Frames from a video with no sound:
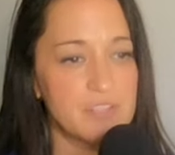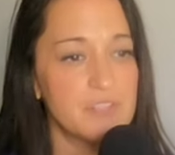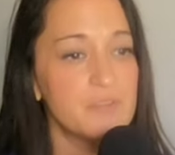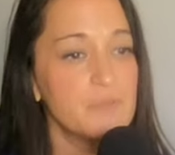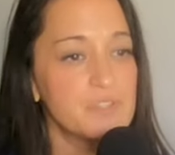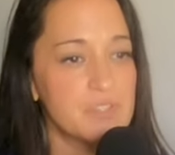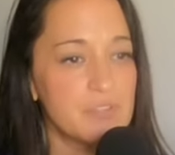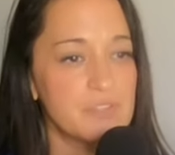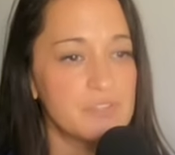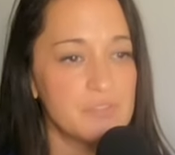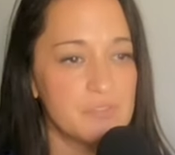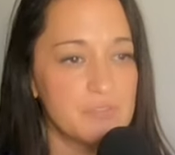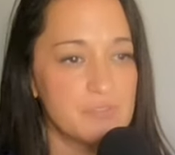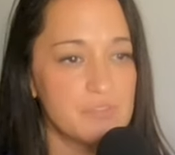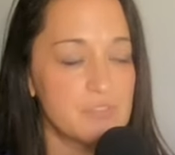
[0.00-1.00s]
who was
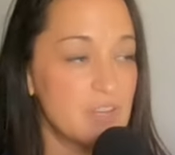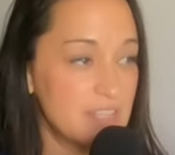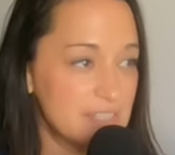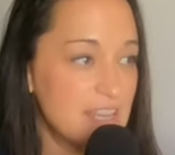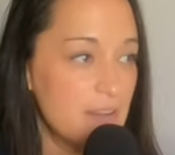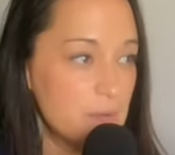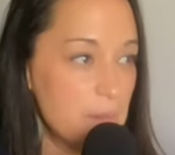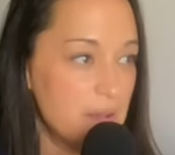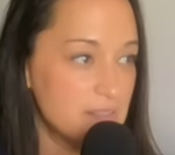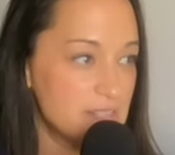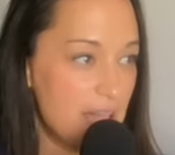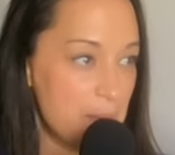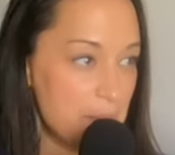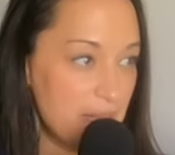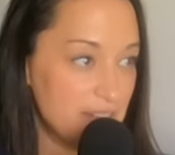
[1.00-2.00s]
also stressed out about
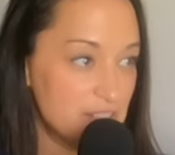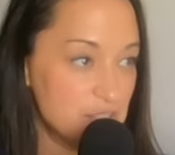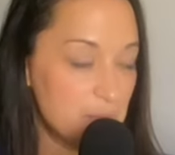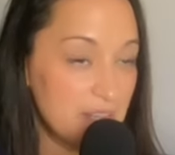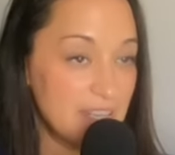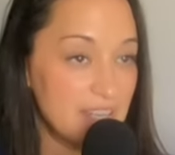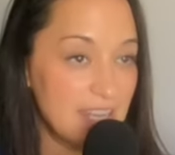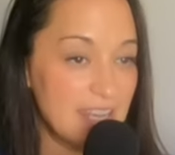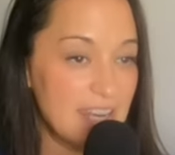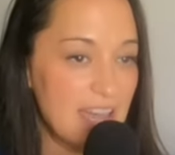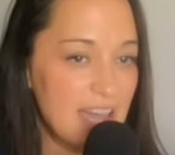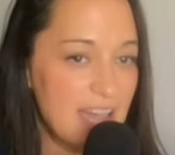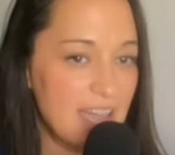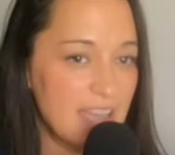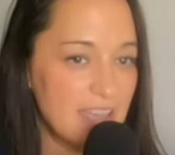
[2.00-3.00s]
time management, and
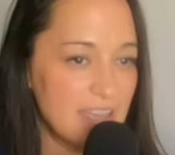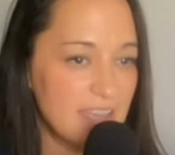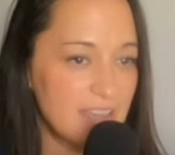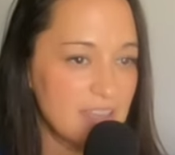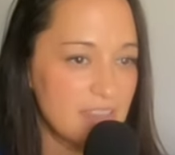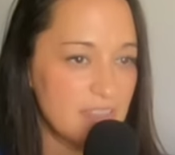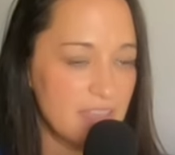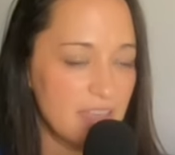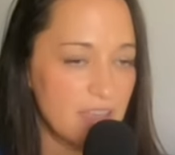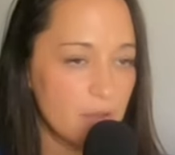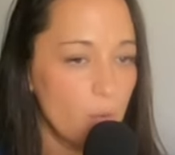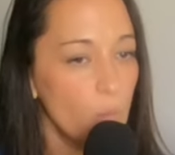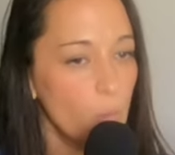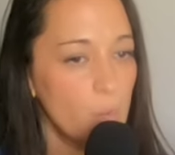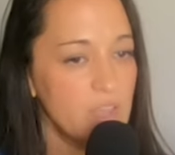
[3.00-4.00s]
I think
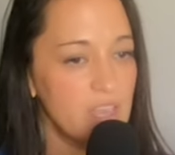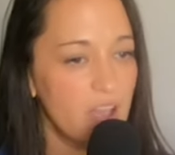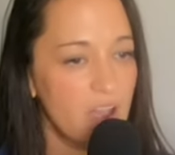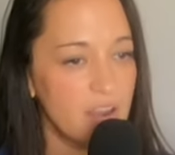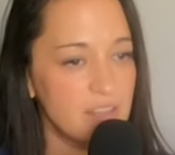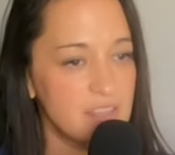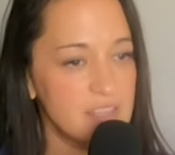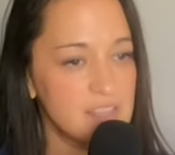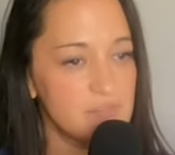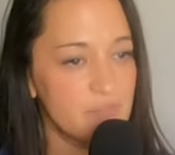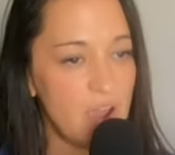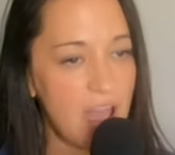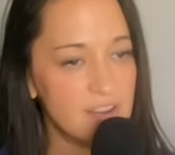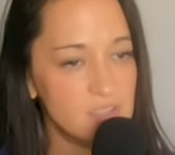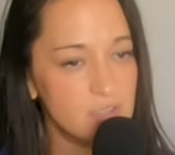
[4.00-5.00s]
we are these
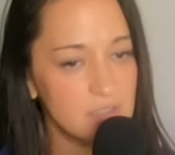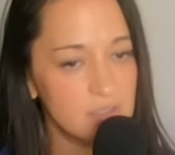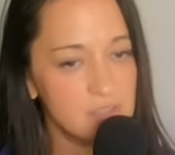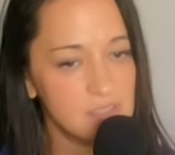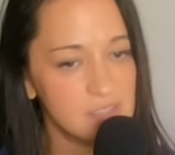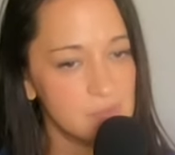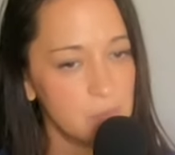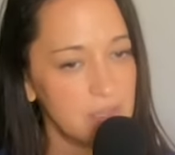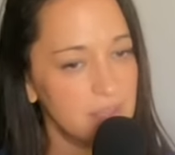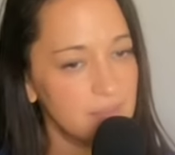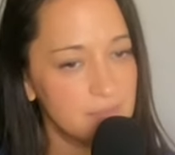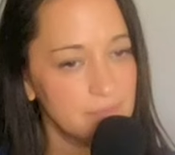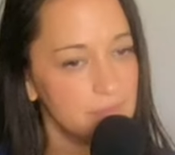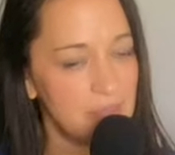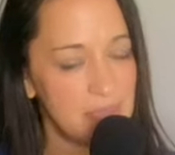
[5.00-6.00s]
fragile, sweet
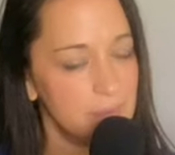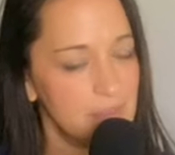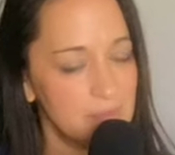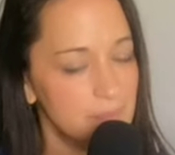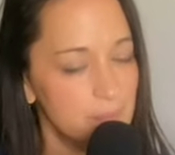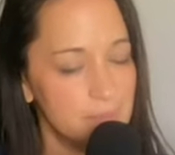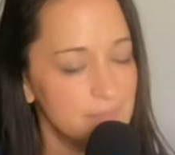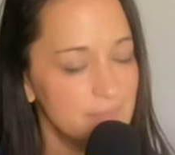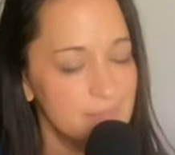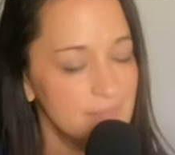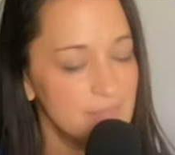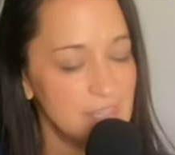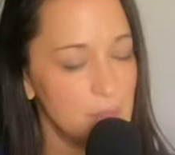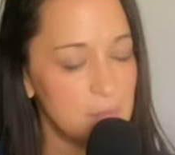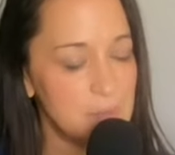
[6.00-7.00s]
baby
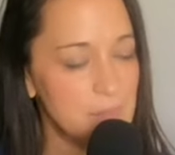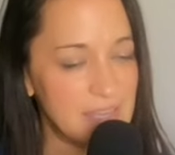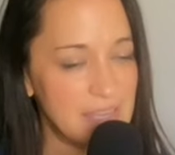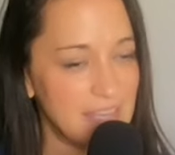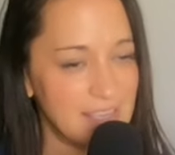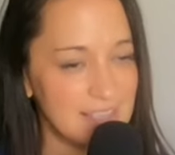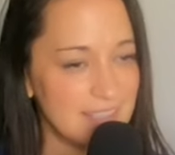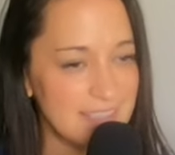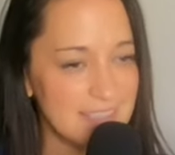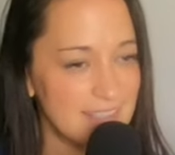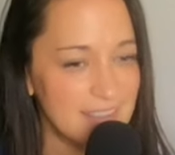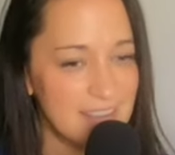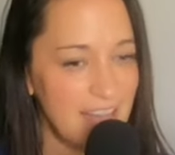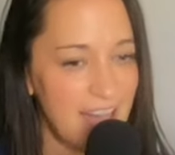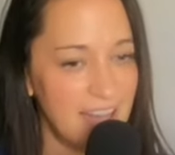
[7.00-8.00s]
human beings
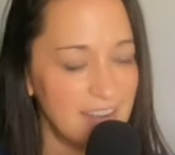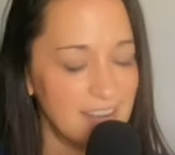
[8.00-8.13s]
that